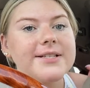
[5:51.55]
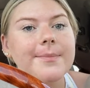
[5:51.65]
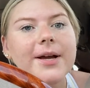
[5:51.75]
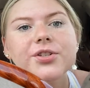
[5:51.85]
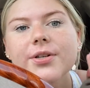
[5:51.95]
I'm
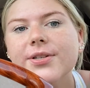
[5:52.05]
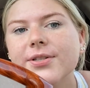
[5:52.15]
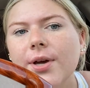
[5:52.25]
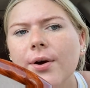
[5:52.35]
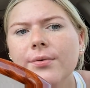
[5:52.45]
actually
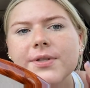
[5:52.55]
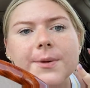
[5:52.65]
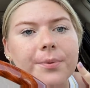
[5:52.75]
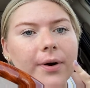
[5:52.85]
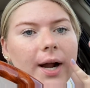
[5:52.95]
so
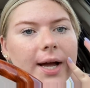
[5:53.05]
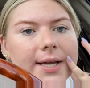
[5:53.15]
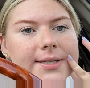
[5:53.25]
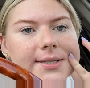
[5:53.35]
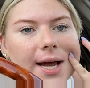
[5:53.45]

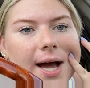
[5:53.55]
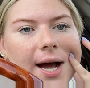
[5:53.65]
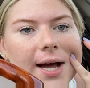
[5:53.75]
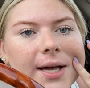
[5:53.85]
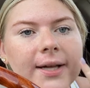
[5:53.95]
surprised
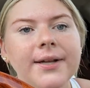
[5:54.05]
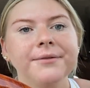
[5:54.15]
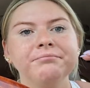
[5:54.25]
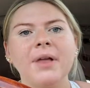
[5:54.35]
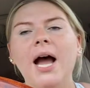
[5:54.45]
at
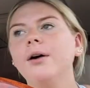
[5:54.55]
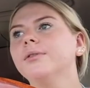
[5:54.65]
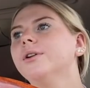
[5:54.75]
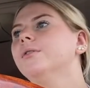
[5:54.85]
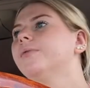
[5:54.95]
how
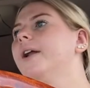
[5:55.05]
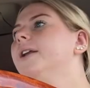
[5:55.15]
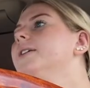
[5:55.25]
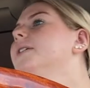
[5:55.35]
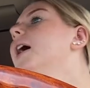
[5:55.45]
little redness I